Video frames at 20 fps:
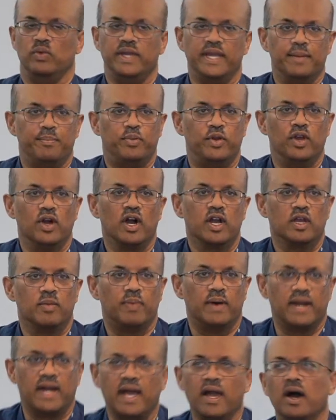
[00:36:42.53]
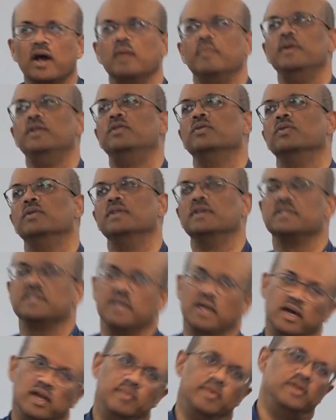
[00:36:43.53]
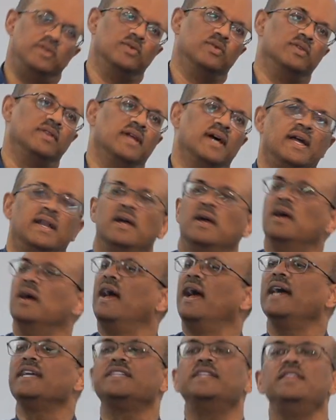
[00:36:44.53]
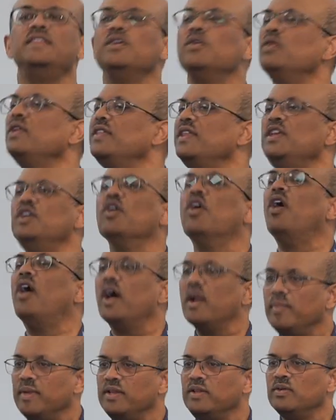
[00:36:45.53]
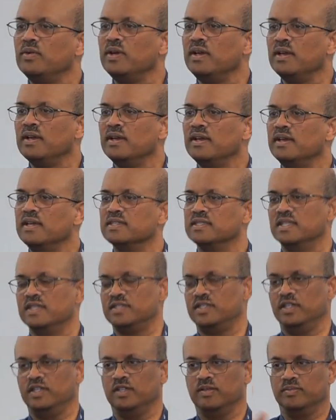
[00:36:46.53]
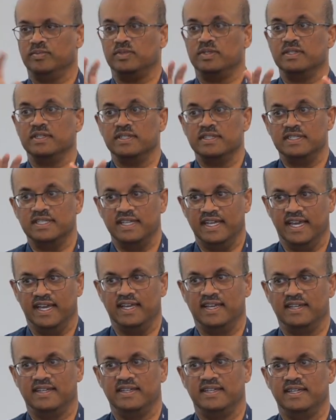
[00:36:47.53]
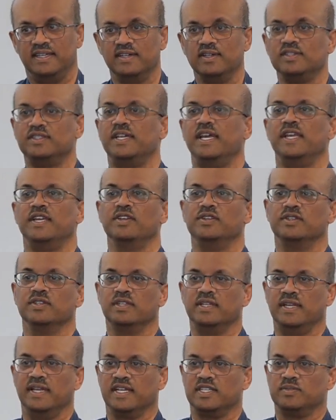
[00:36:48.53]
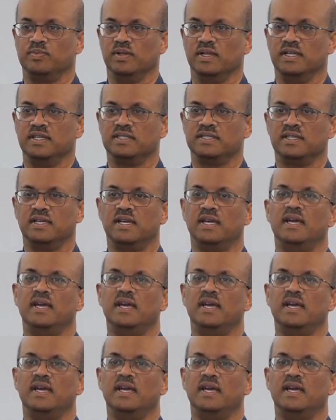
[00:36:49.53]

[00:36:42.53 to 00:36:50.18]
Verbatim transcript: We get preoccupied. I ought to be doing this, I ought to be doing that. Actually, the only thing you ought to be doing is listening to Him today. He'll take you to the next place.